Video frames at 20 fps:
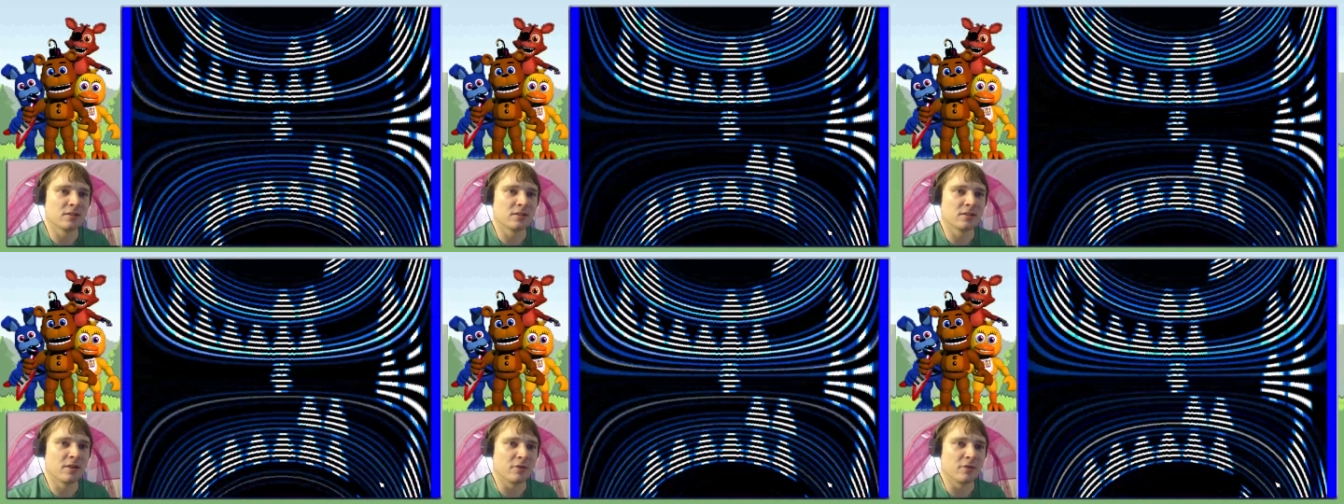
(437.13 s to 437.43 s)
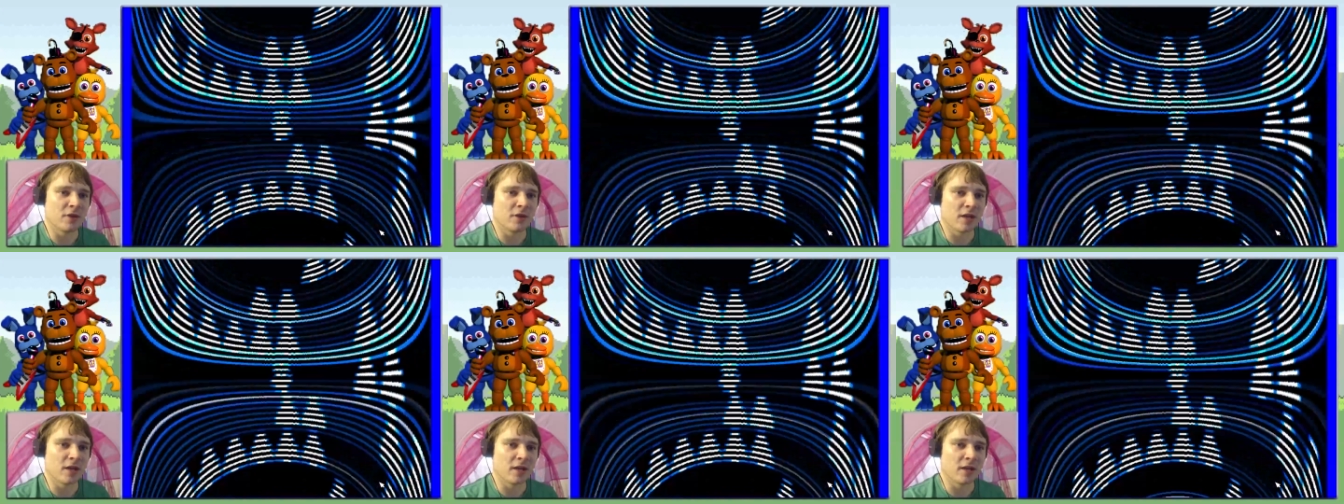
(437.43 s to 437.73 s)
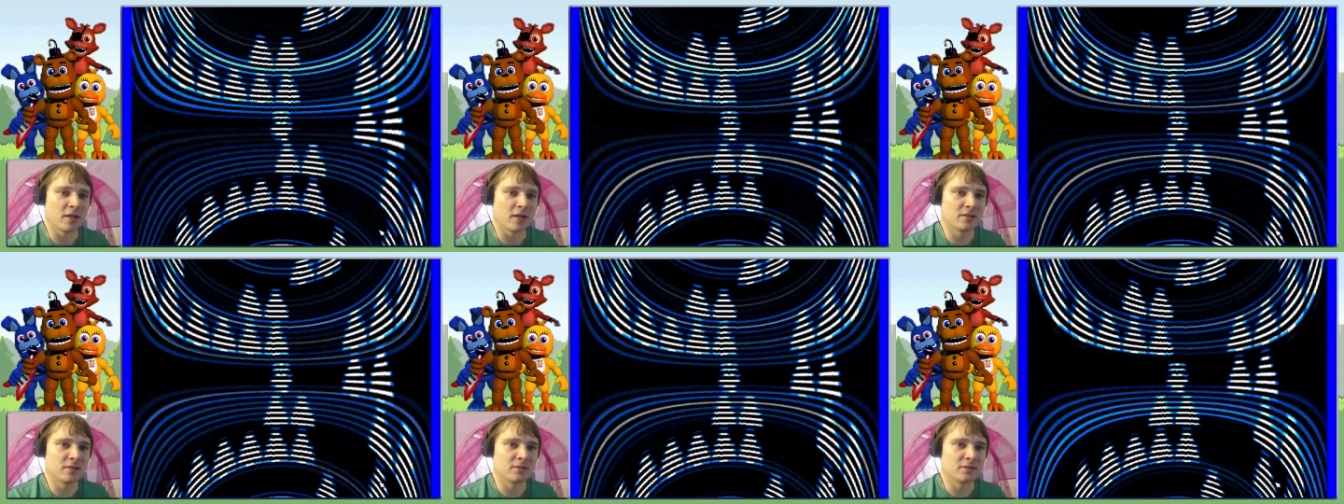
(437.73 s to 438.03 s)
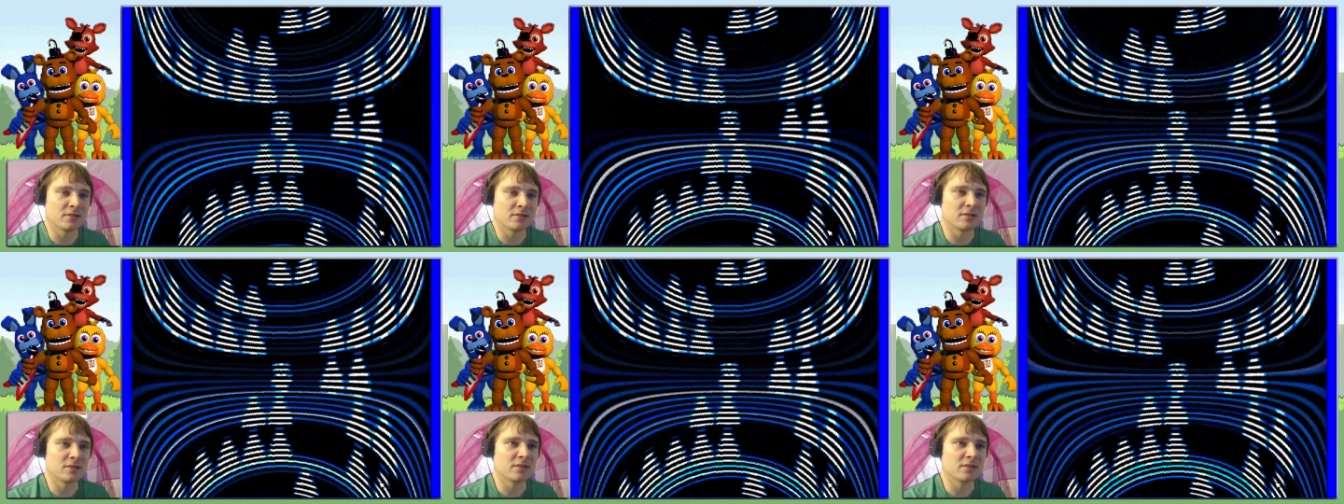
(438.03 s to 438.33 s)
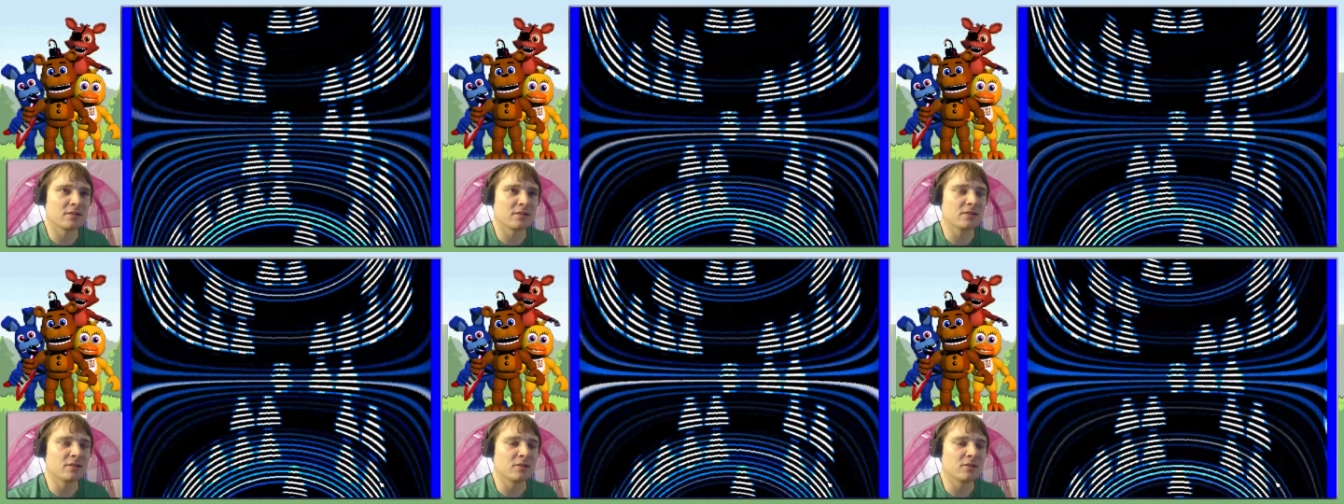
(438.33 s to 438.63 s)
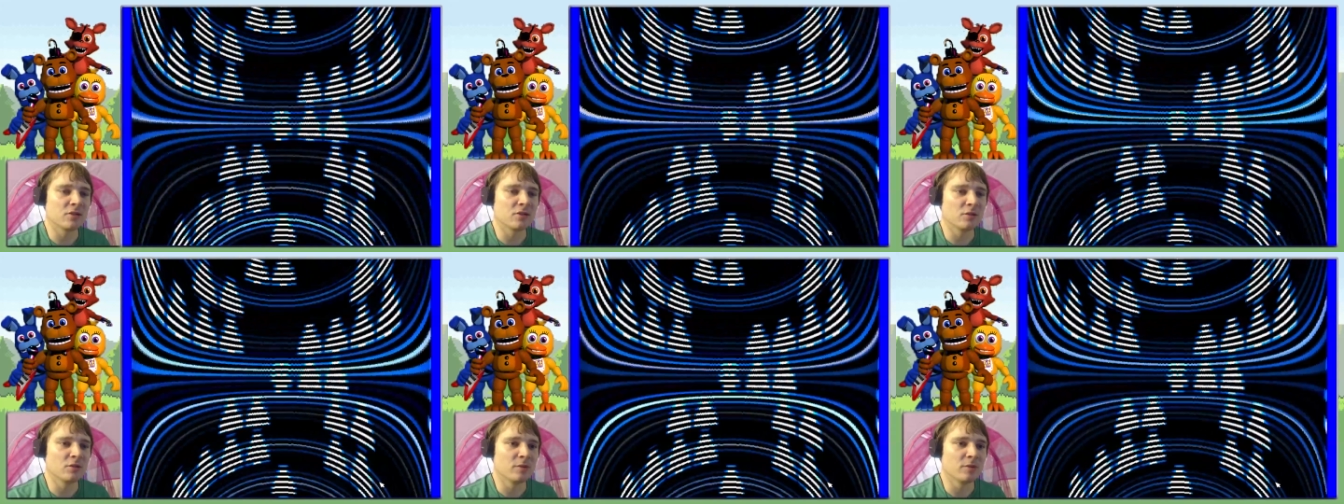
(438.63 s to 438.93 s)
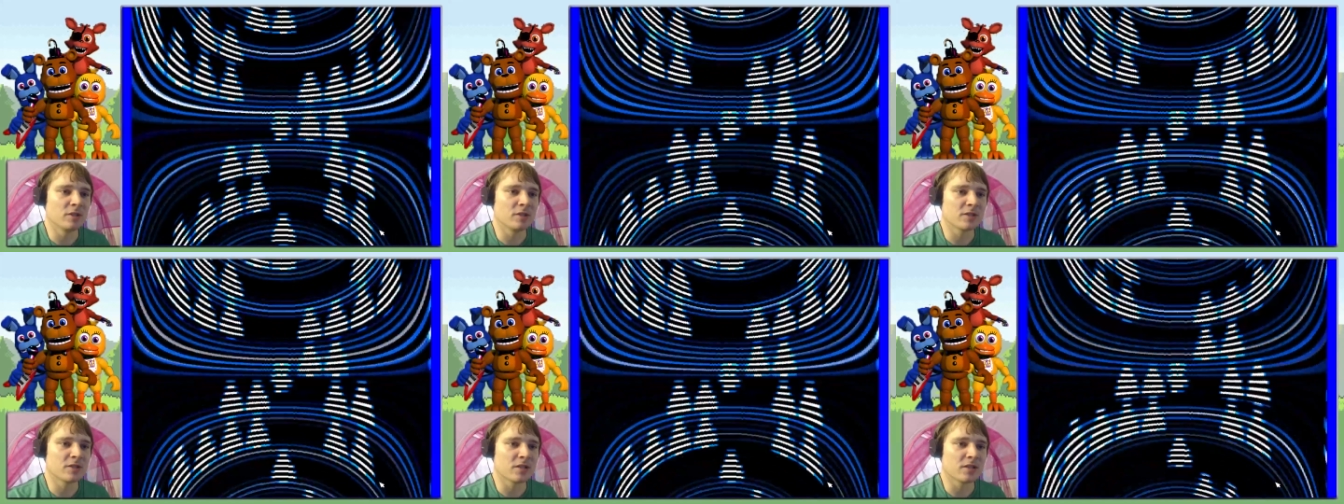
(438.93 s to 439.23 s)
If we can. It's a little
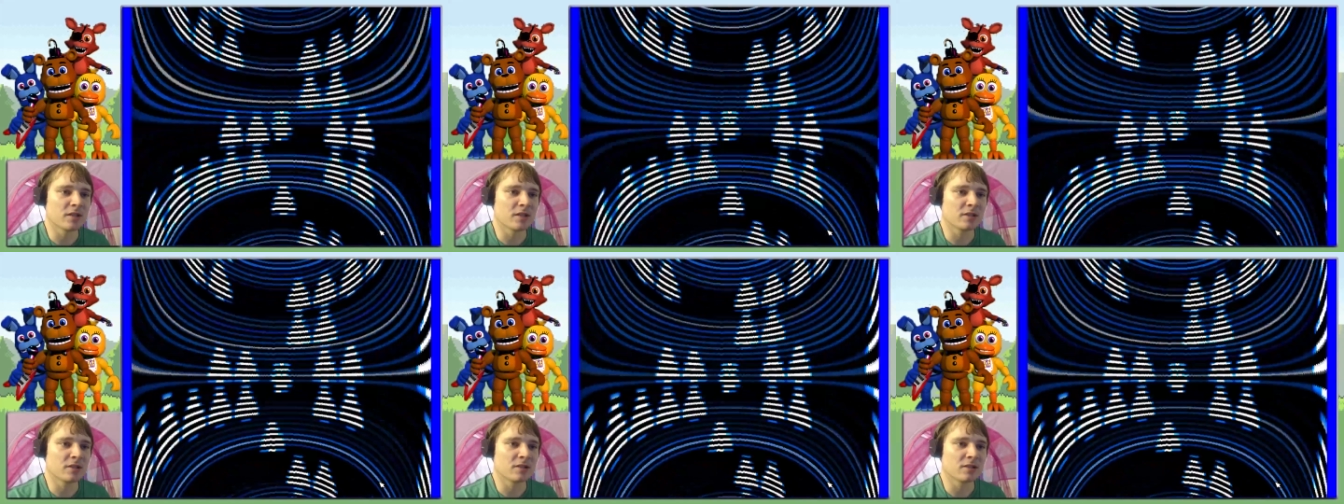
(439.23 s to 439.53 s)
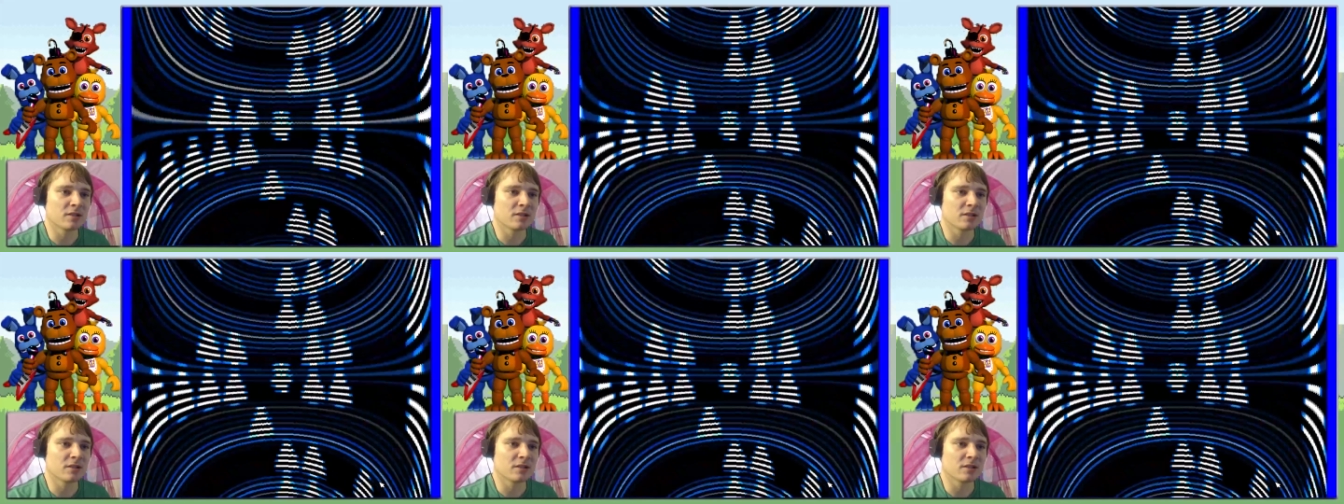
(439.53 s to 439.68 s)
gloomy inside.